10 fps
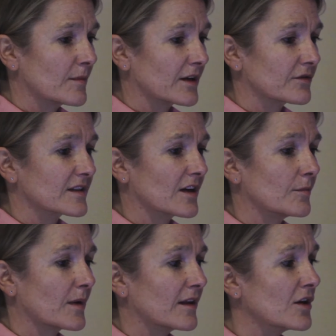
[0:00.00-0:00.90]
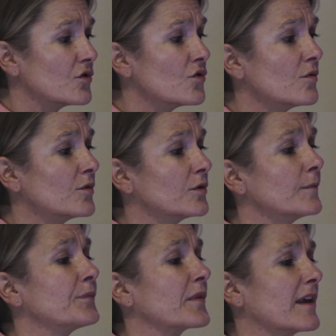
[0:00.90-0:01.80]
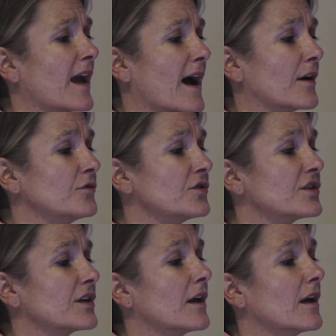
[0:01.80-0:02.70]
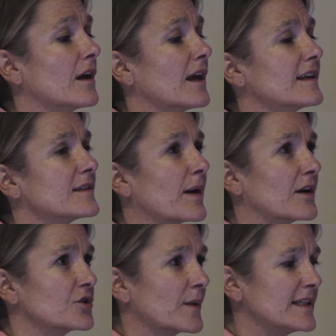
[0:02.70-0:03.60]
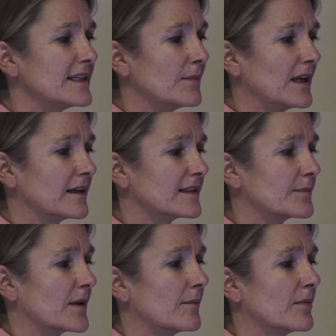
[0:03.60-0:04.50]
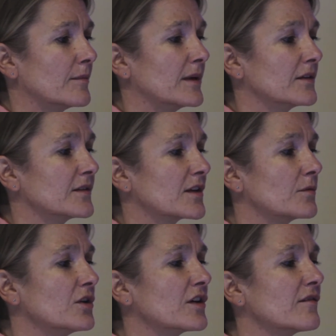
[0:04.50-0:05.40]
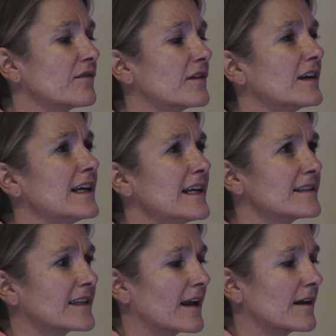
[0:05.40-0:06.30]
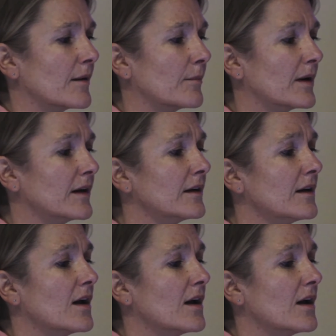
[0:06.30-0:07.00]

microscope, and the normal count is about 20 million sperm per mil, so we're looking for at least that number.